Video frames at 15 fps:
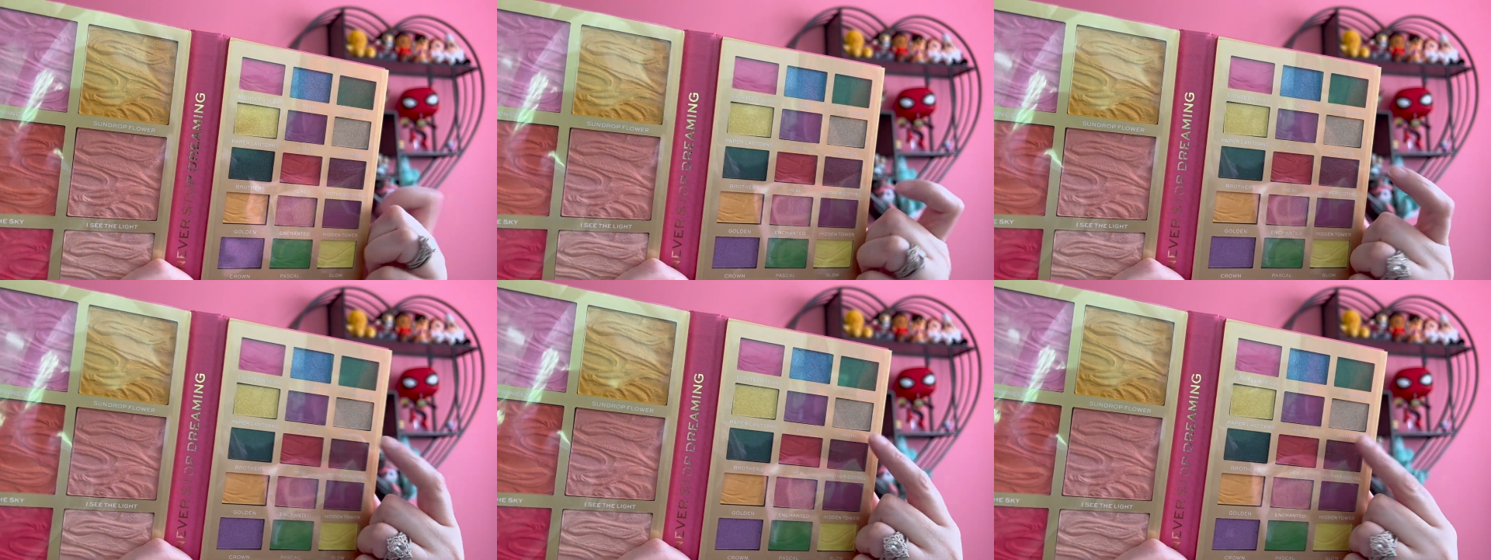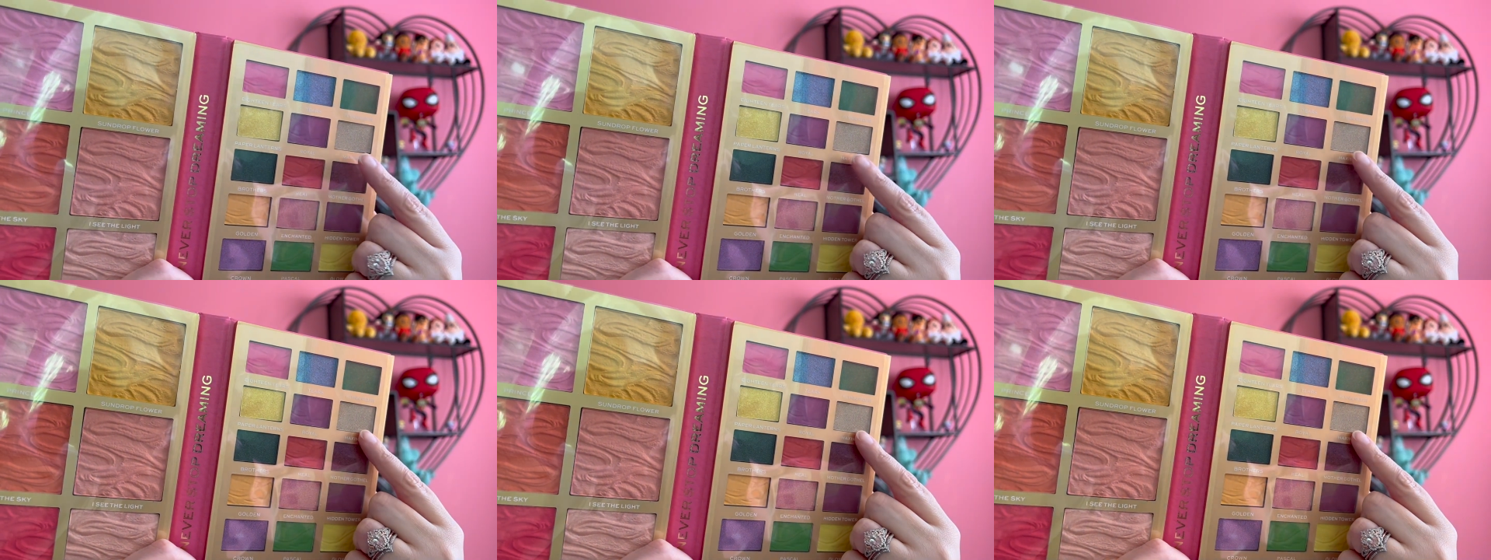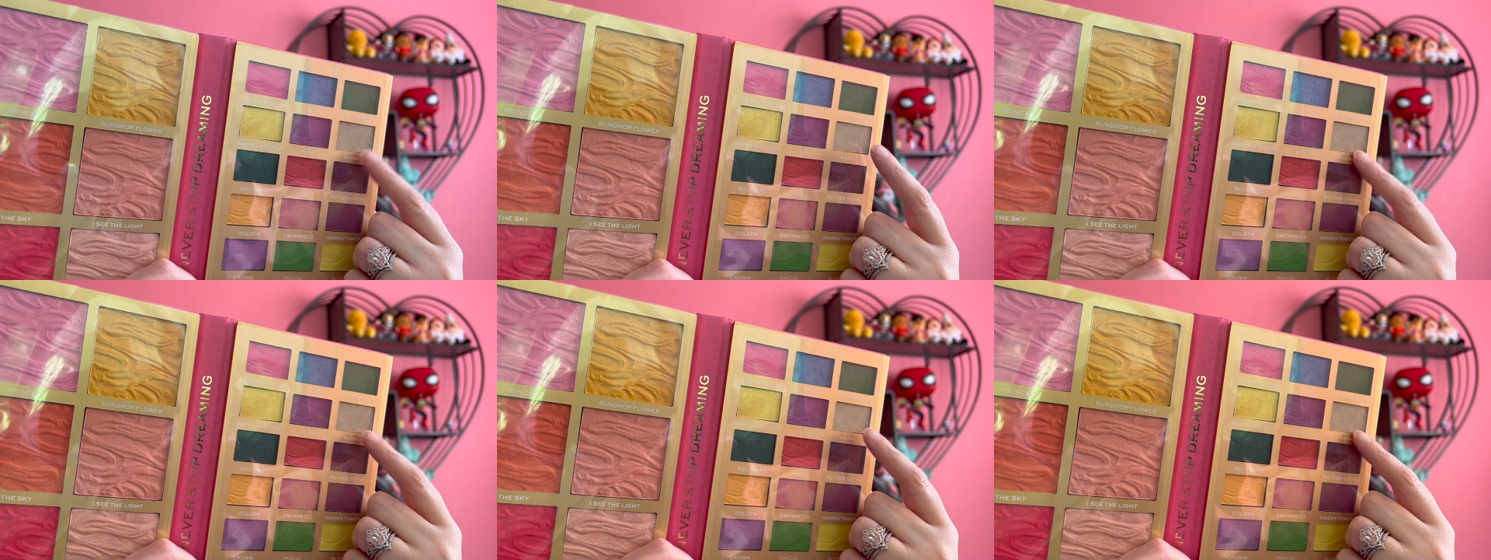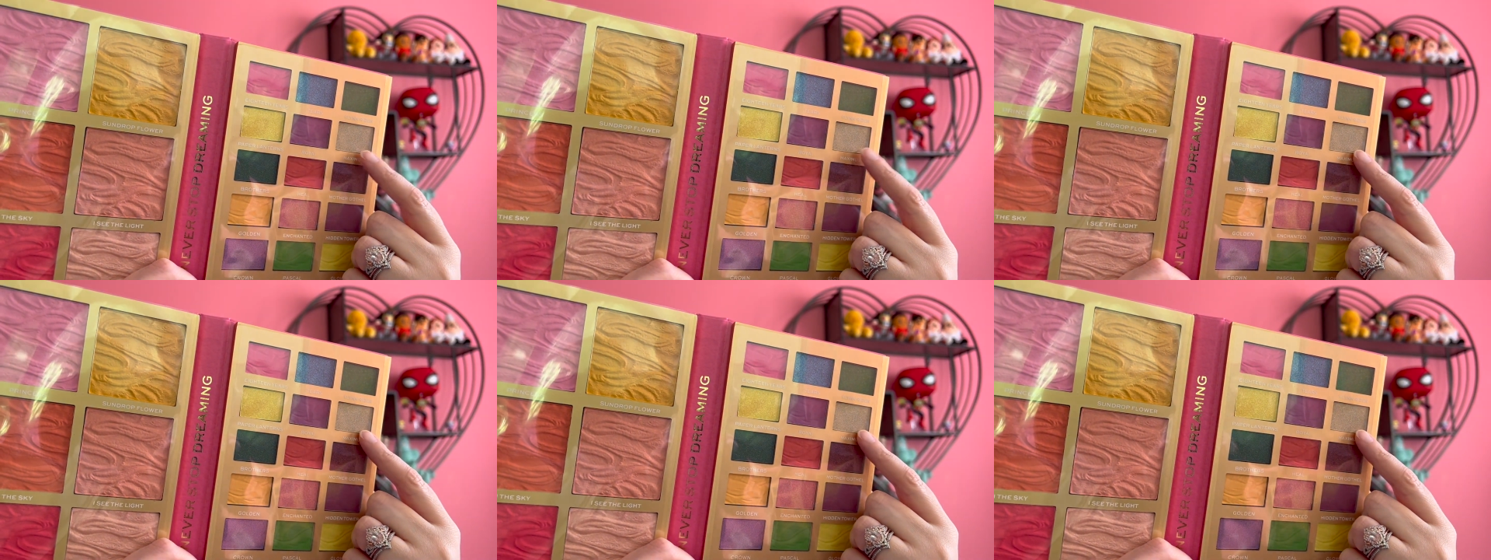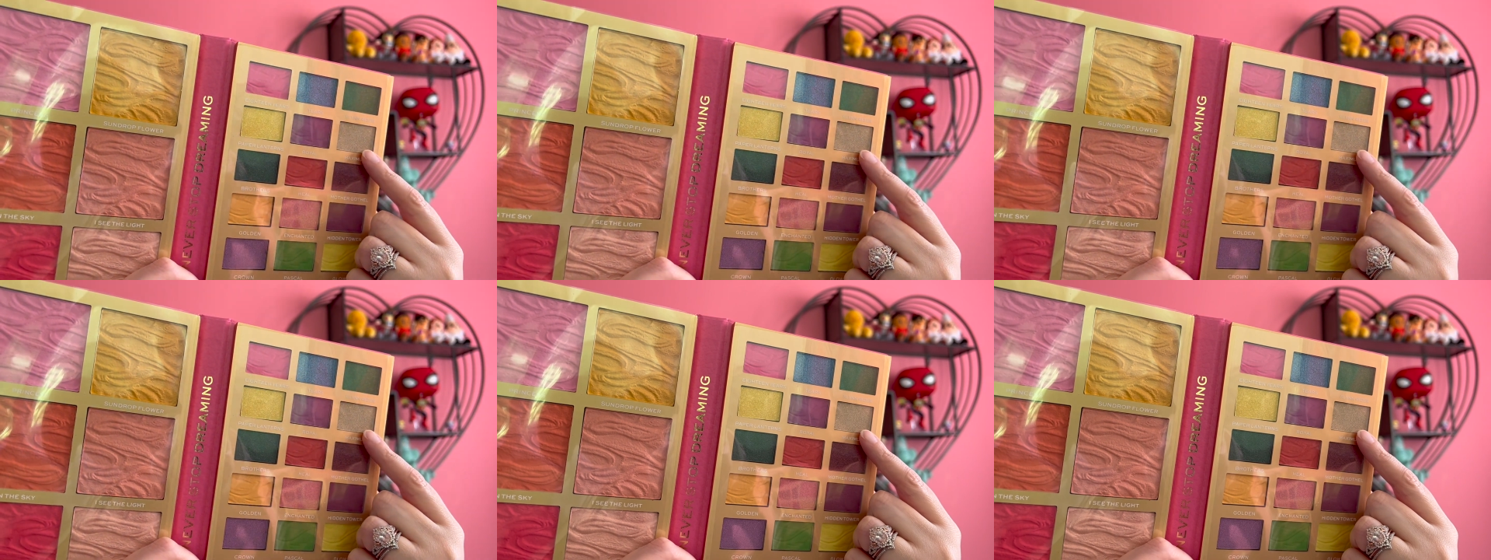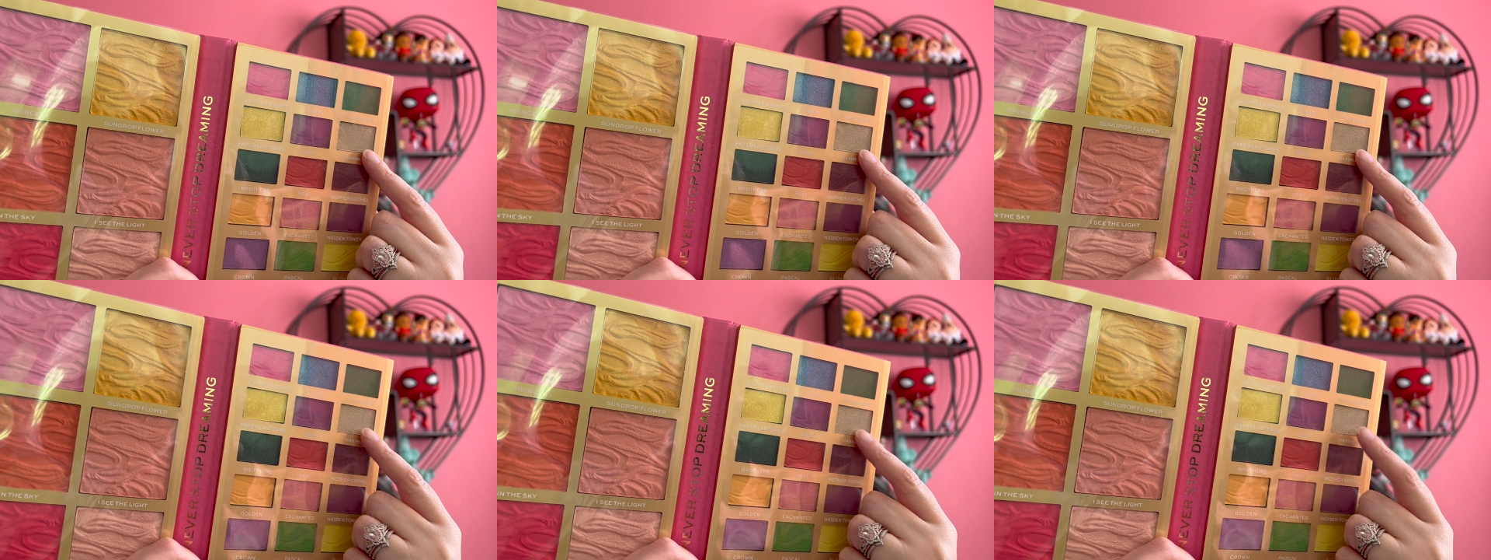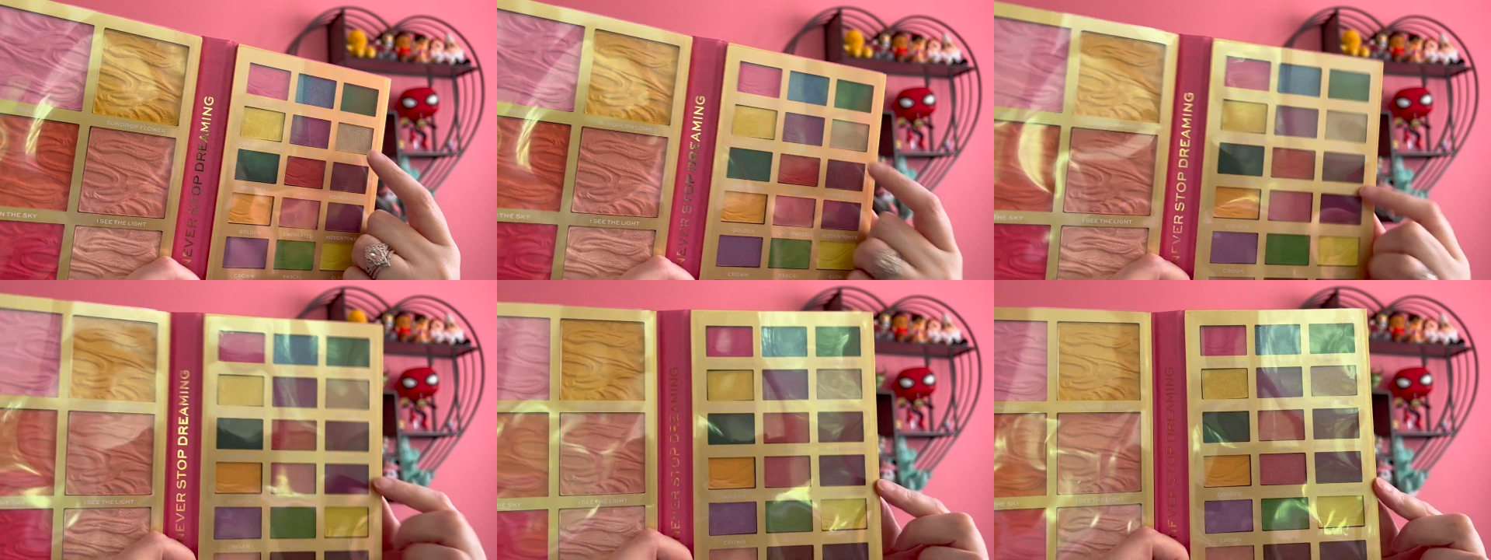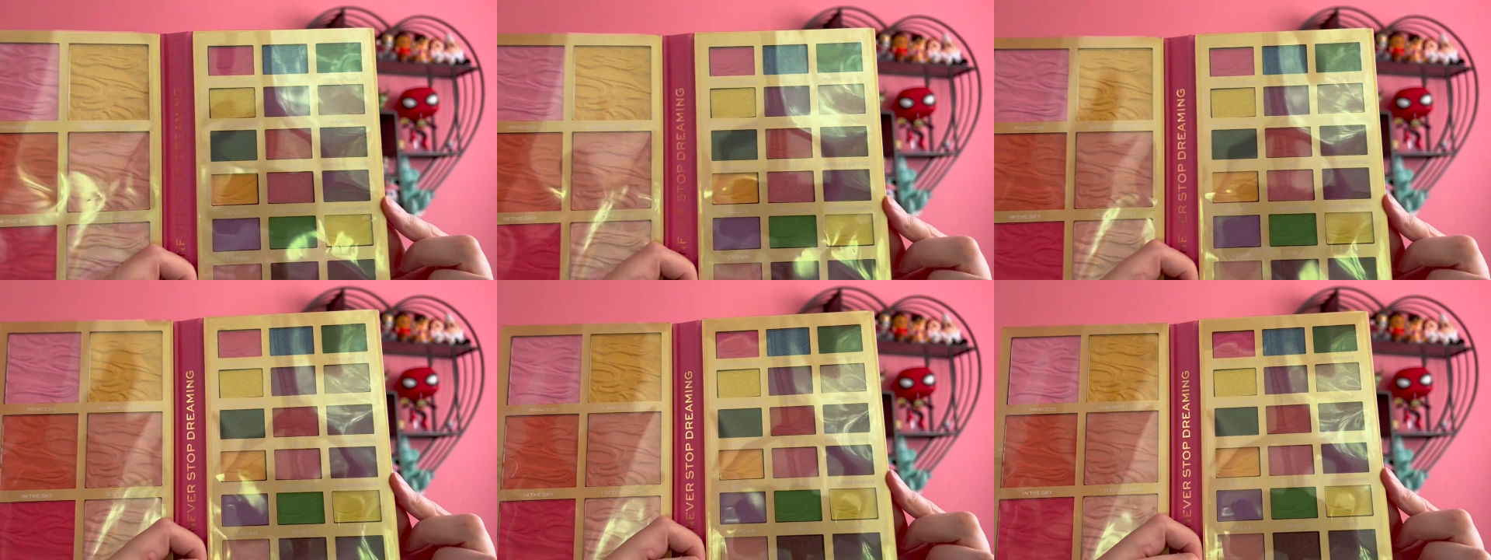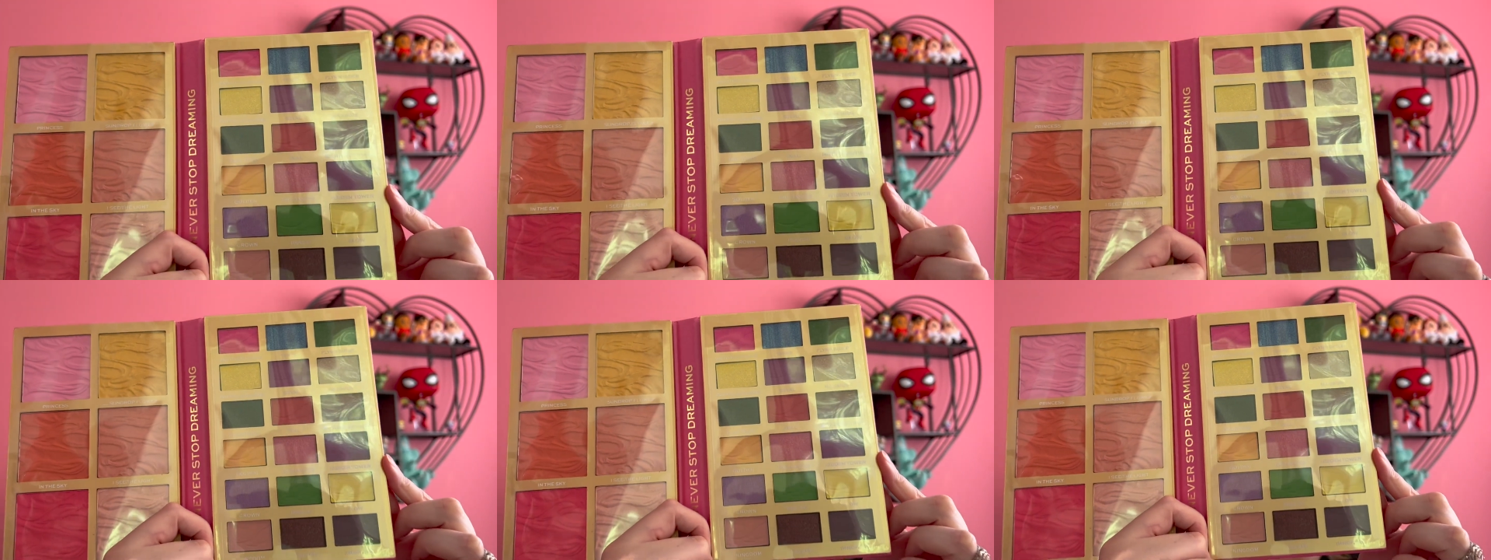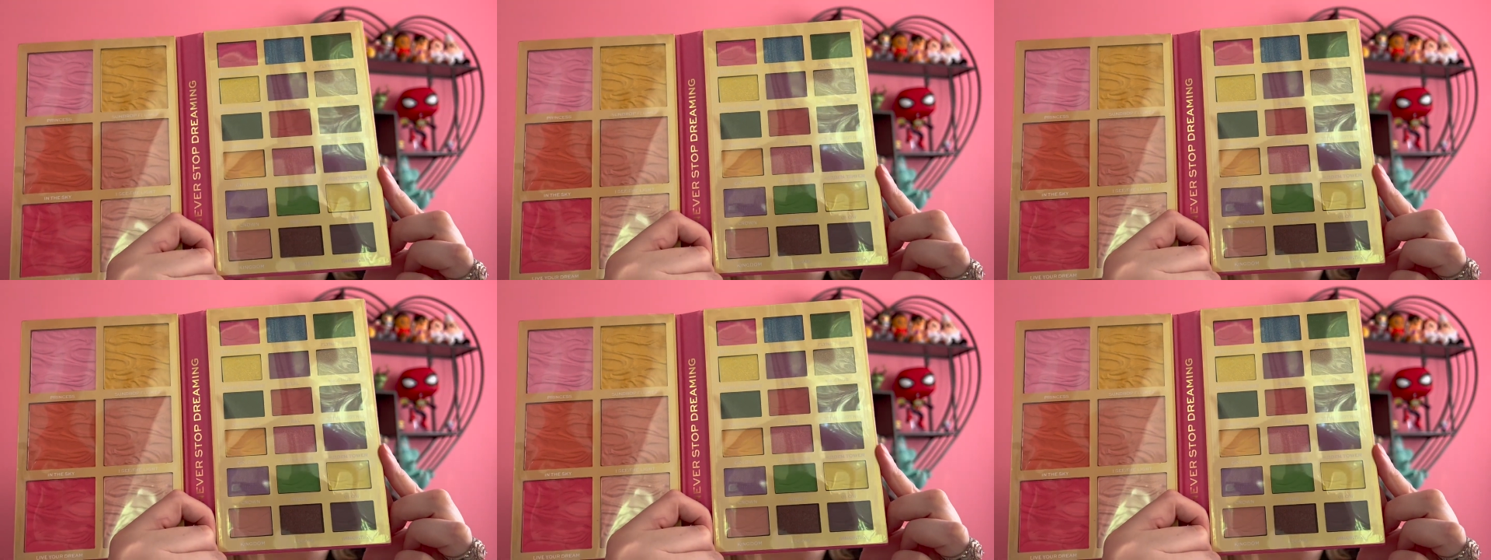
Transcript: Nobody's mouth can be seen.